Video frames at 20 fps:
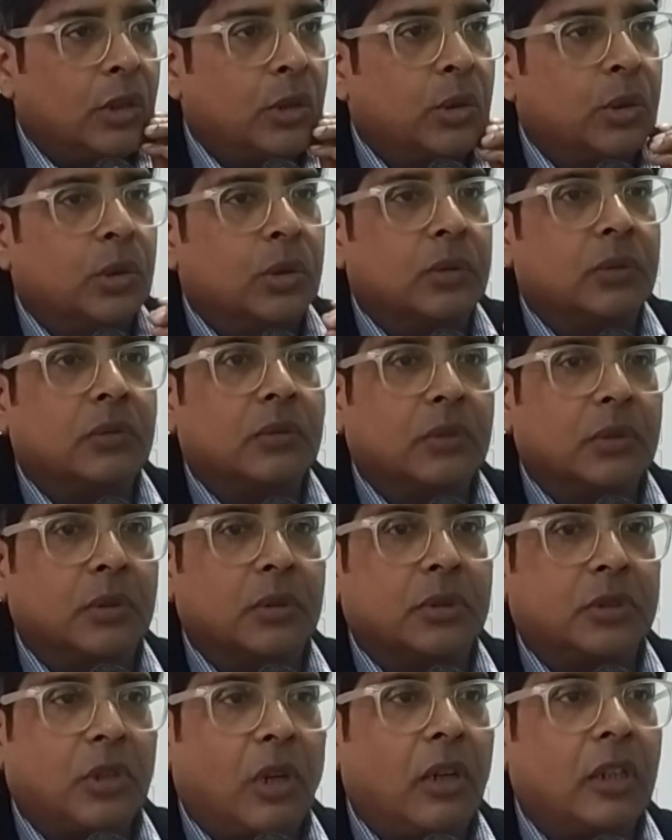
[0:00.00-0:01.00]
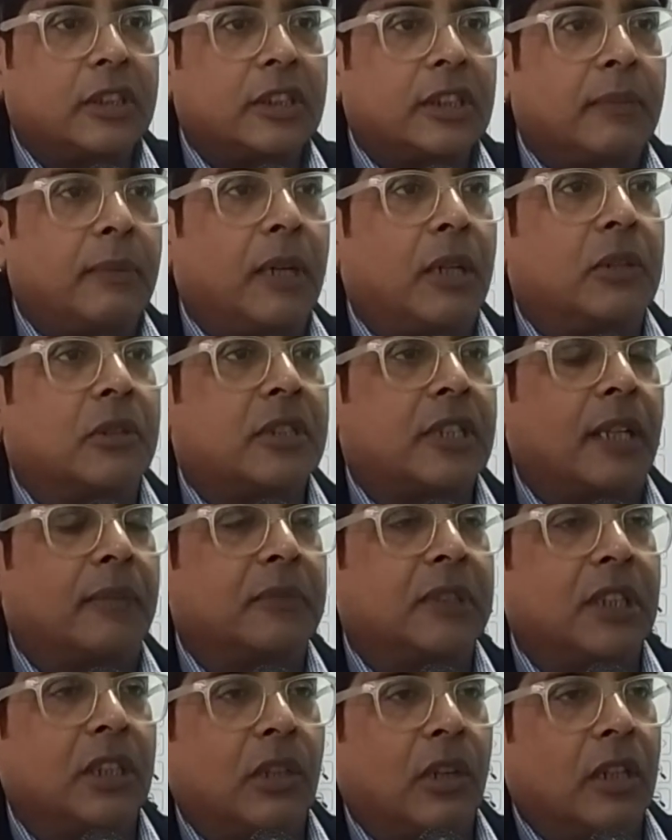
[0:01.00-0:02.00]
who talks about
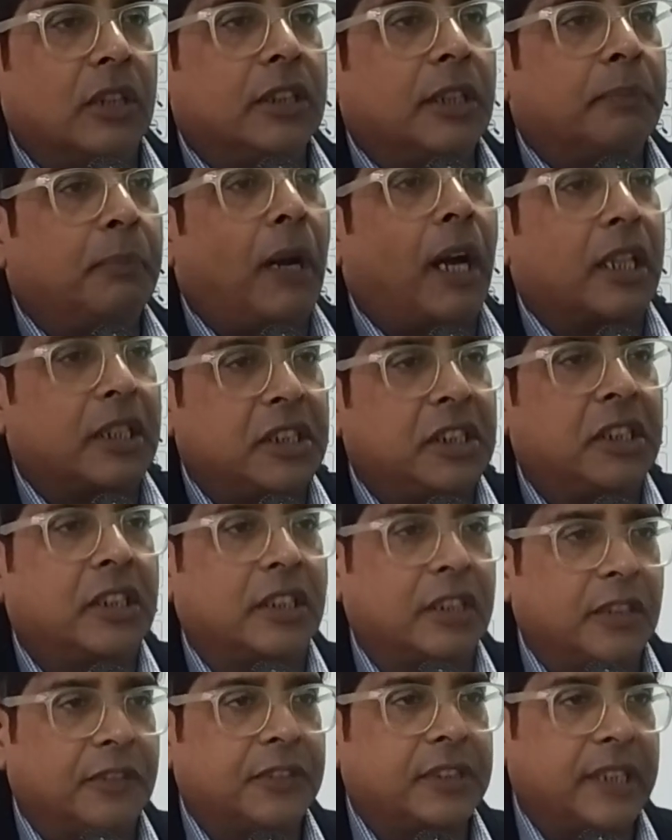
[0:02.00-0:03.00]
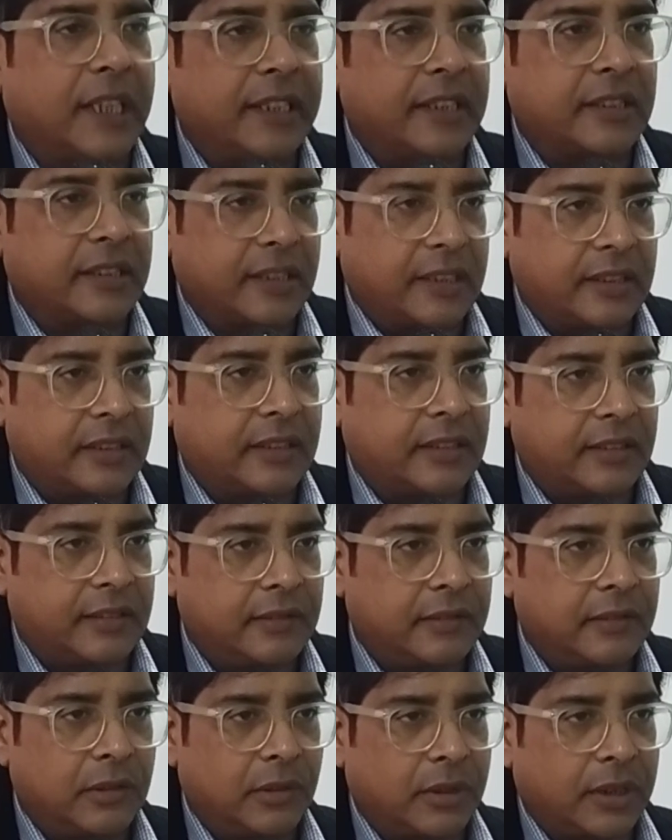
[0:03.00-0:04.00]
something called the partition of senses.
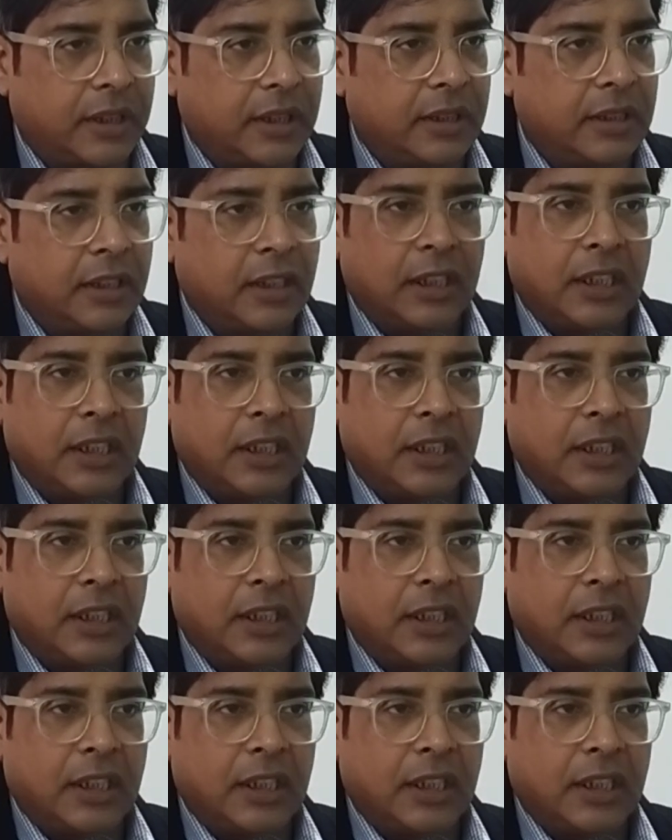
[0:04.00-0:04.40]
Okay?